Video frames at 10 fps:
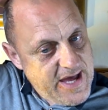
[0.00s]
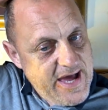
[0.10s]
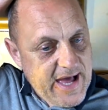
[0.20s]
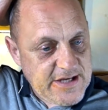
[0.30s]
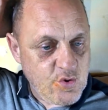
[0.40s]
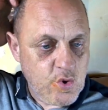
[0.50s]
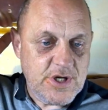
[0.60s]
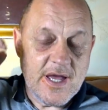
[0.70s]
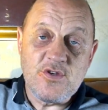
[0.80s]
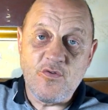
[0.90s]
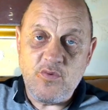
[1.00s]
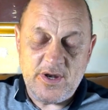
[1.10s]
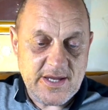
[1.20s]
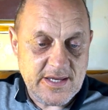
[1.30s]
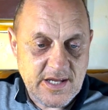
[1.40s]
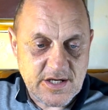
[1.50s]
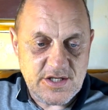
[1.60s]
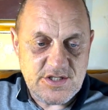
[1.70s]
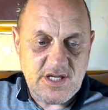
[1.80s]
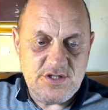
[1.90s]
has no chance of winning in their
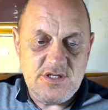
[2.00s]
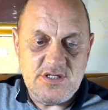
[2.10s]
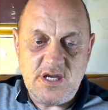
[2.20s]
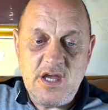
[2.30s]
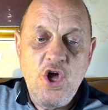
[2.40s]
constituency.